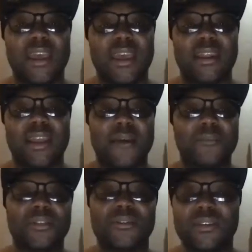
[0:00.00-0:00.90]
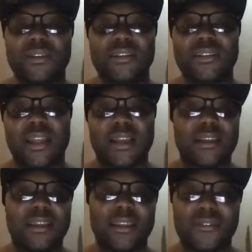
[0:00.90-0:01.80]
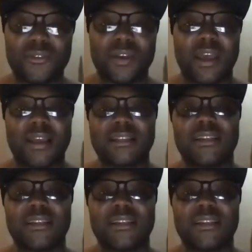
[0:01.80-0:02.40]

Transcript: and opportunities that I can give you guys